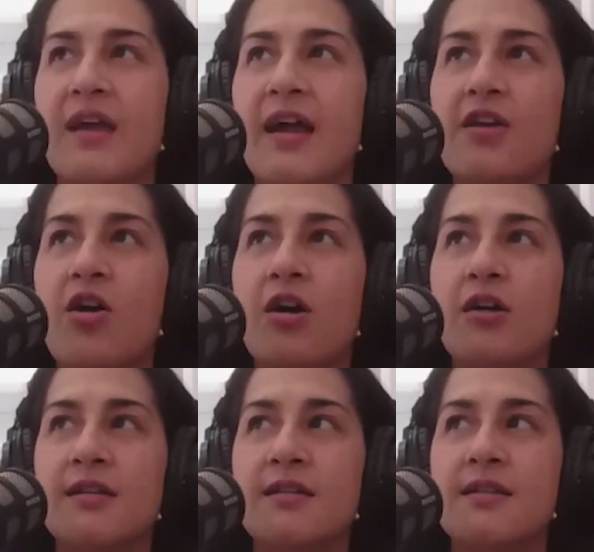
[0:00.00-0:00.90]
that. I
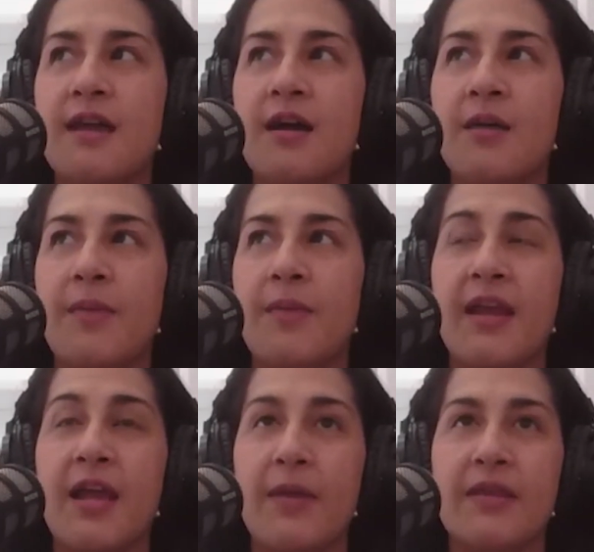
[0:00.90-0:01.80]
call it, and
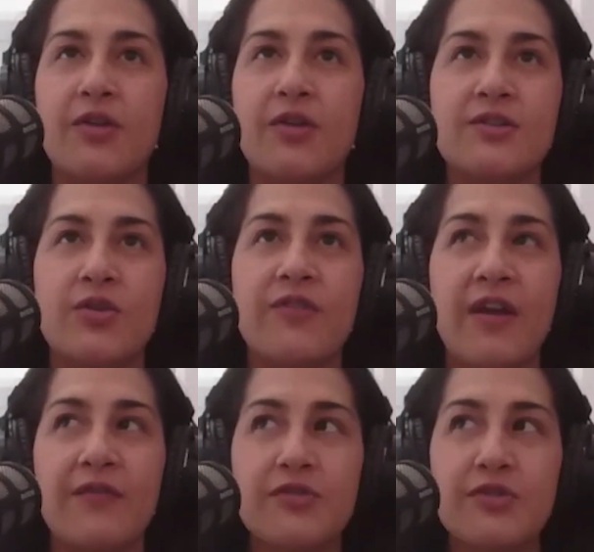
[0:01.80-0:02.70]
again, my little guy is only
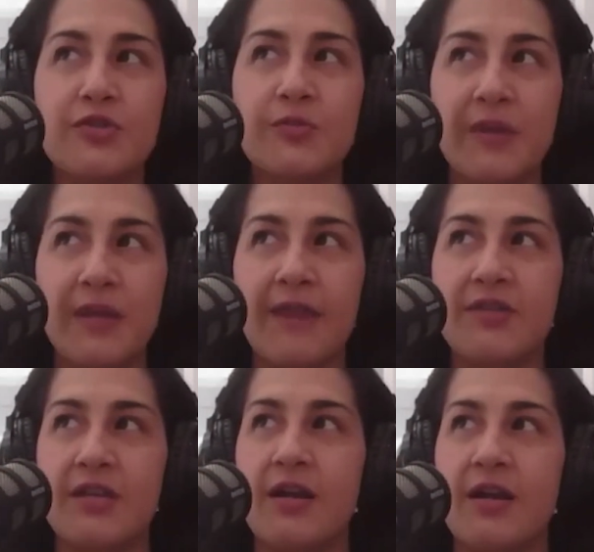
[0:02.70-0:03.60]
5 years old, but
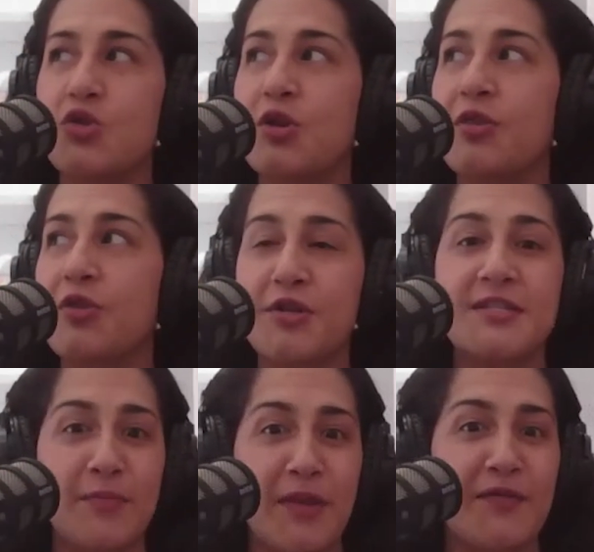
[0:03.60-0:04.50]
I've done 130
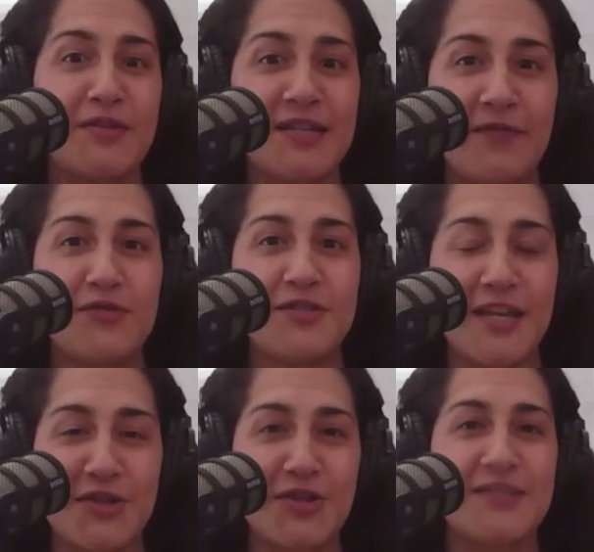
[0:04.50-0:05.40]
something of these
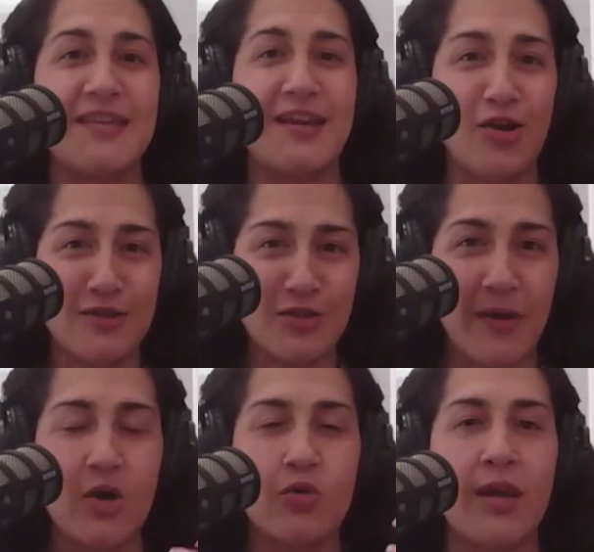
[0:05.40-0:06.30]
conversations, and also
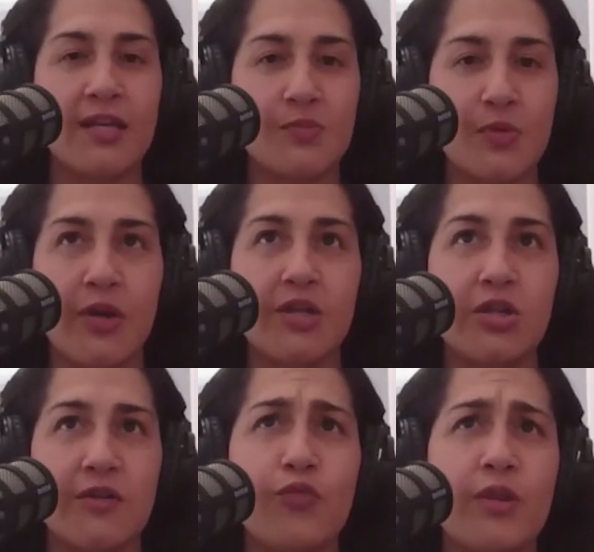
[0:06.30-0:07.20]
my own
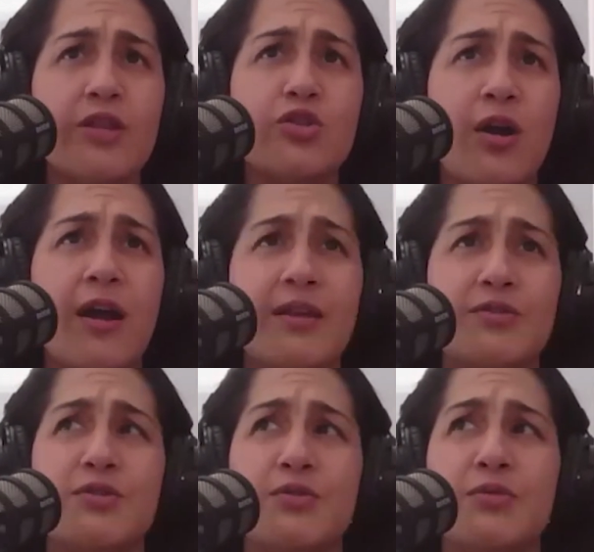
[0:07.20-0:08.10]
exploration of really trying
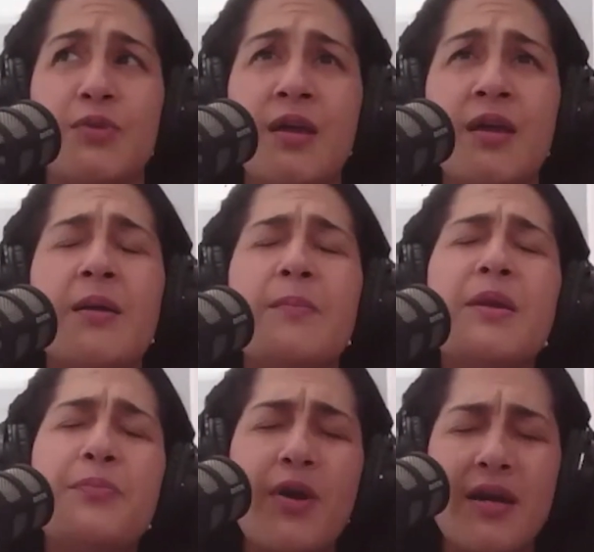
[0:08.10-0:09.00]
to
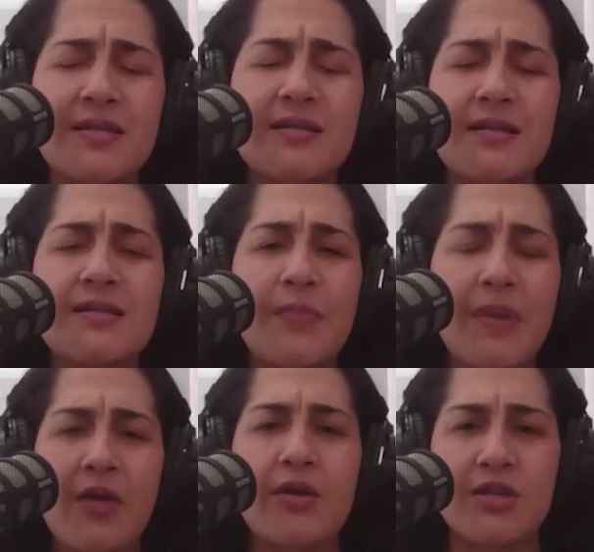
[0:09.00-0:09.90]
be present as a
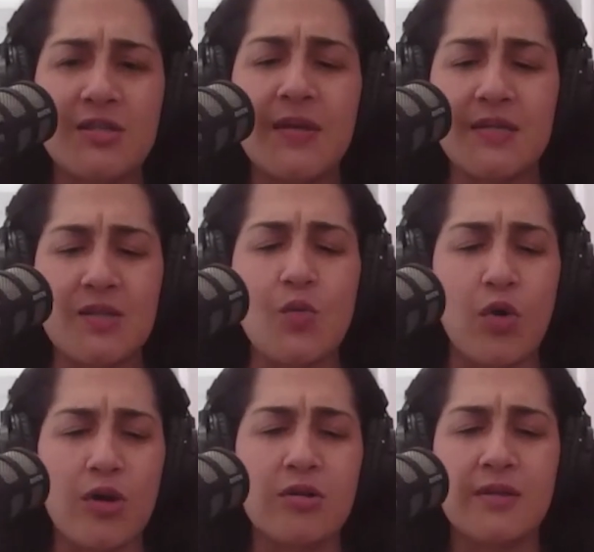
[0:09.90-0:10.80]
parent, just because the
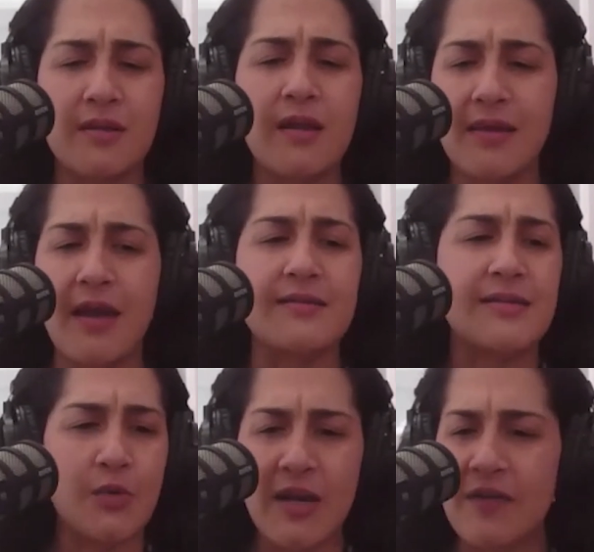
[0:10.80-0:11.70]
world, yes,
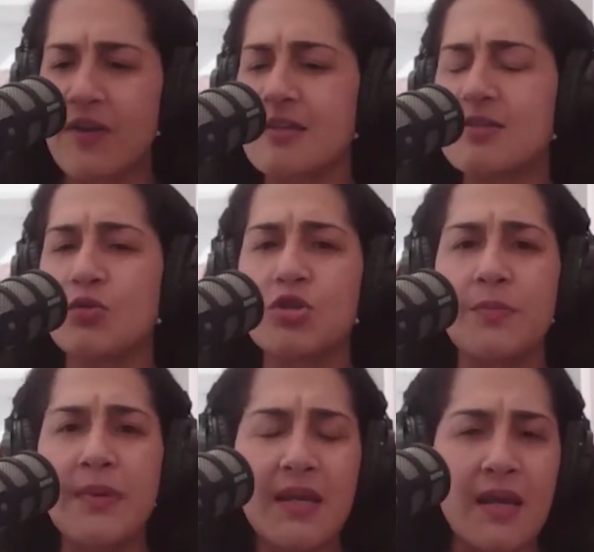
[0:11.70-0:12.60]
how do we navigate
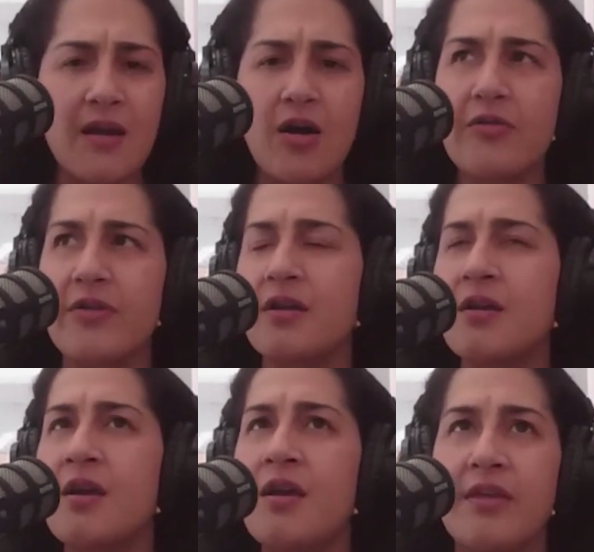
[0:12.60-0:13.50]
social media and all the
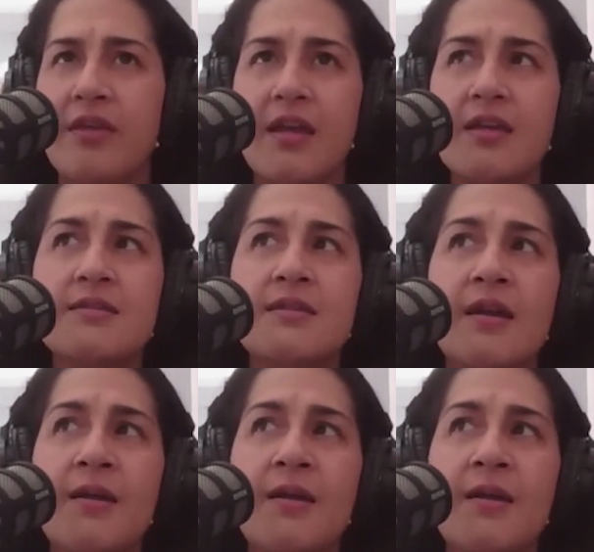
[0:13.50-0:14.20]
things?